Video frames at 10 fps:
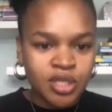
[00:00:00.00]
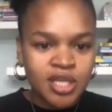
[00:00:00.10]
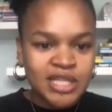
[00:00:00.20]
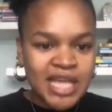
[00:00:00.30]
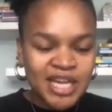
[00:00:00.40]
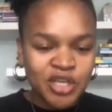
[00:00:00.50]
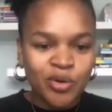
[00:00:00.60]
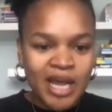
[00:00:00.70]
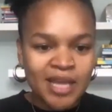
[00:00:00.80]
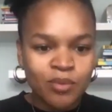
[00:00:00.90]
then
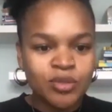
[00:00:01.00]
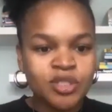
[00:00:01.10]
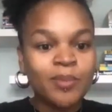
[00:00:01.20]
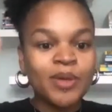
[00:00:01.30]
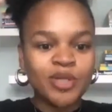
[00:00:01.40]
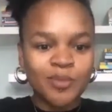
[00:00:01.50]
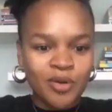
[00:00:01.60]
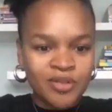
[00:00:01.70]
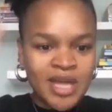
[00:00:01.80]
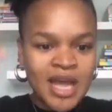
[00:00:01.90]
you're able to build
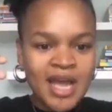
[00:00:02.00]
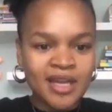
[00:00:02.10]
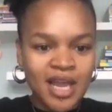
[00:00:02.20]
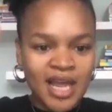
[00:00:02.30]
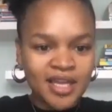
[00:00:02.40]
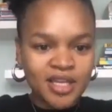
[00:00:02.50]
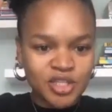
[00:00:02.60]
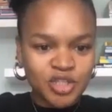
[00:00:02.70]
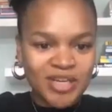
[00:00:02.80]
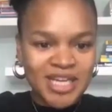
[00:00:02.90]
upon that and like
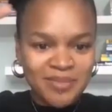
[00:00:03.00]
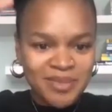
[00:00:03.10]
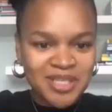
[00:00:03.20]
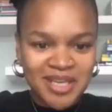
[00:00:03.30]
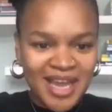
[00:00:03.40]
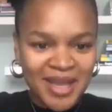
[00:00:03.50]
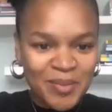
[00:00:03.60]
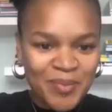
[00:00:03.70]
dream to like